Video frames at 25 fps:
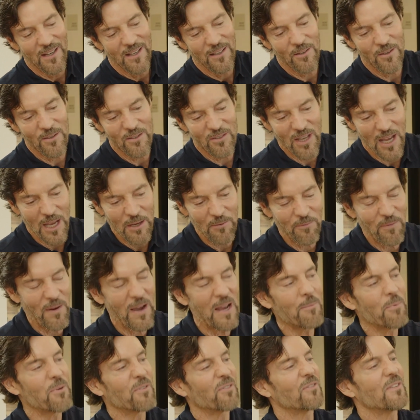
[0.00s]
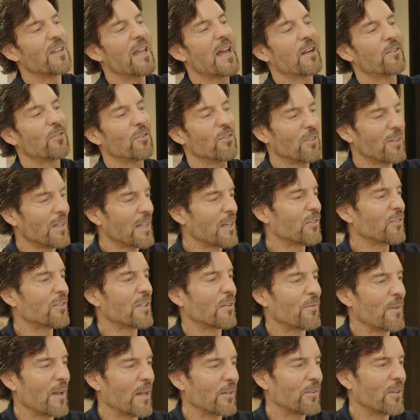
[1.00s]
There's high fiber snacks. There's a lot of
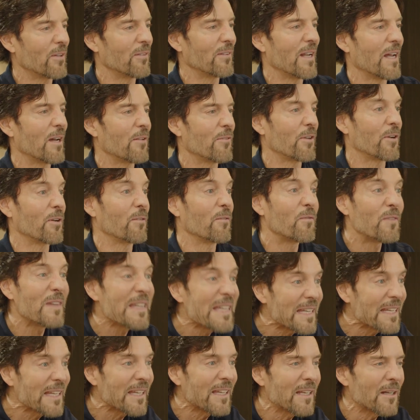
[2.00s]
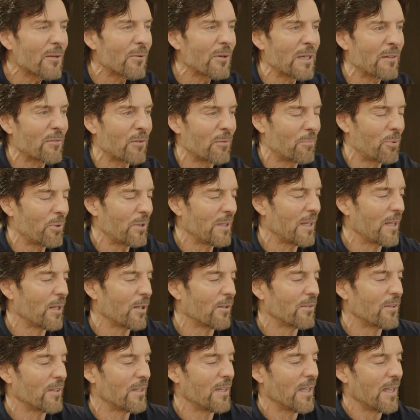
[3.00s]
stuff out there now that are vegan and whatever and pretty
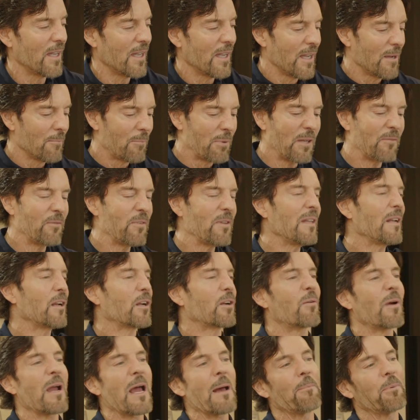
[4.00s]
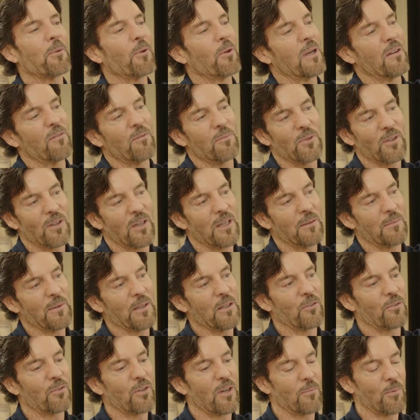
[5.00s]
healthy. But if you eat a crap load of them, you're going to be
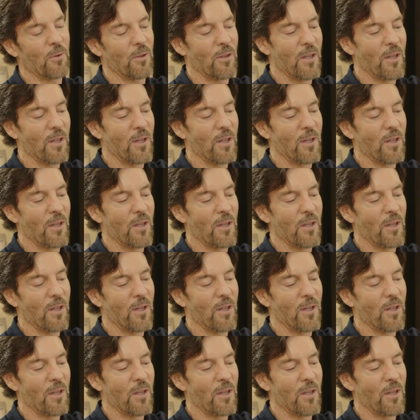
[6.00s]
in trouble.